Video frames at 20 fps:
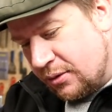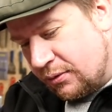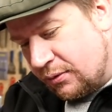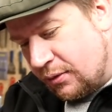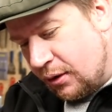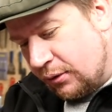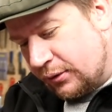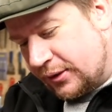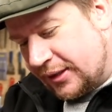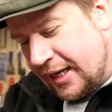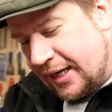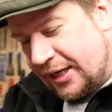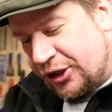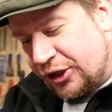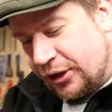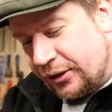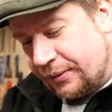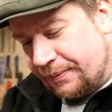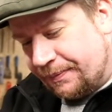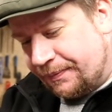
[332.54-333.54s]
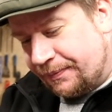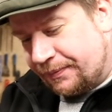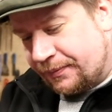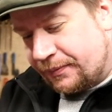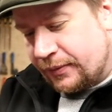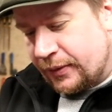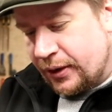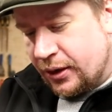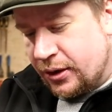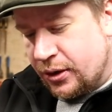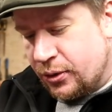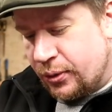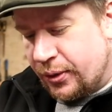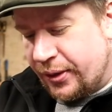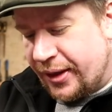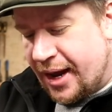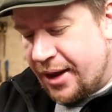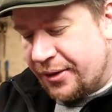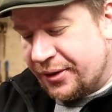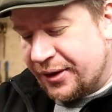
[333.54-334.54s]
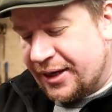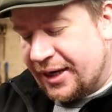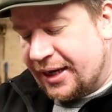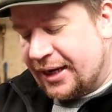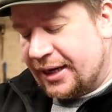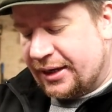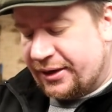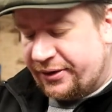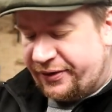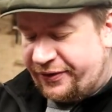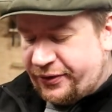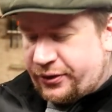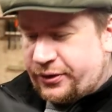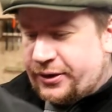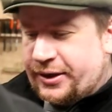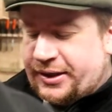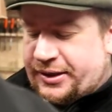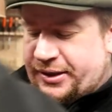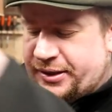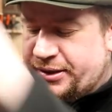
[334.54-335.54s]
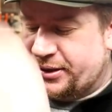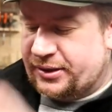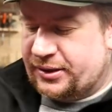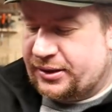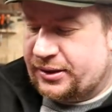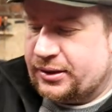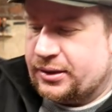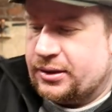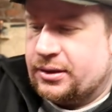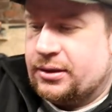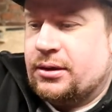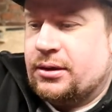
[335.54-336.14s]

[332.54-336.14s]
rotation without the need for greasers.